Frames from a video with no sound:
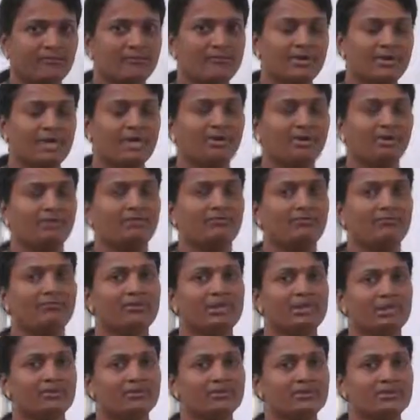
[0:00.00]
wherein
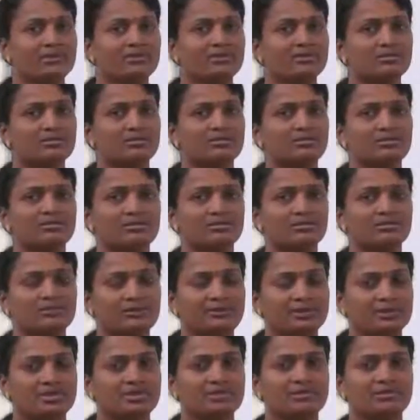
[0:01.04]
we observe the
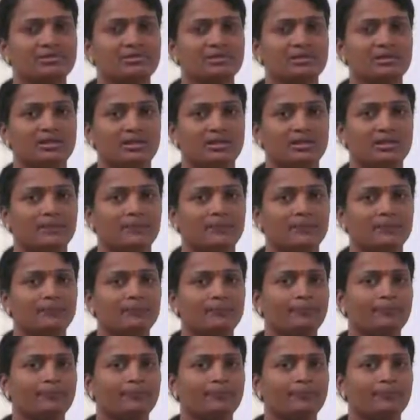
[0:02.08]
features like